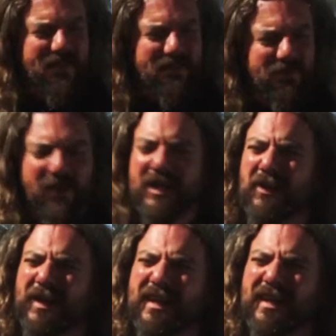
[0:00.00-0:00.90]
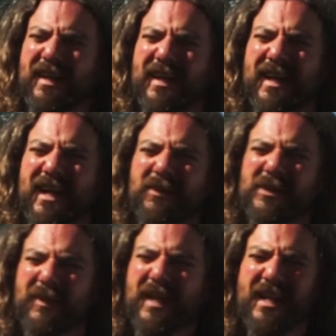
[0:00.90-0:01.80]
it's very quick. It
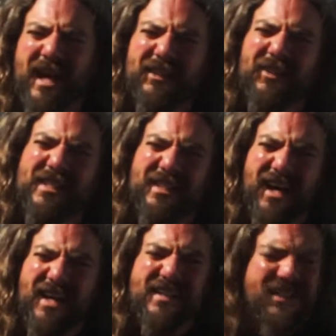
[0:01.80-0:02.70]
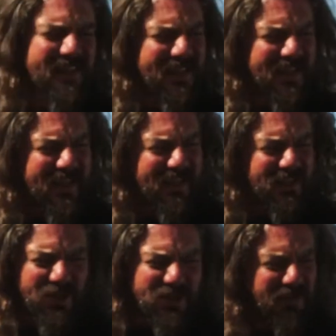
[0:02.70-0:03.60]
was very light on its tyres, uh,
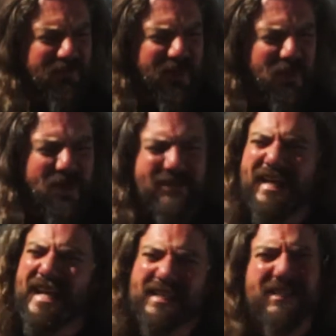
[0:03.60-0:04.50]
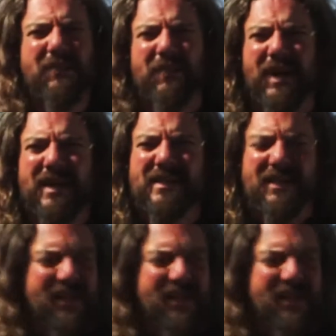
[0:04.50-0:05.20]
turned in very well, excellent brakes.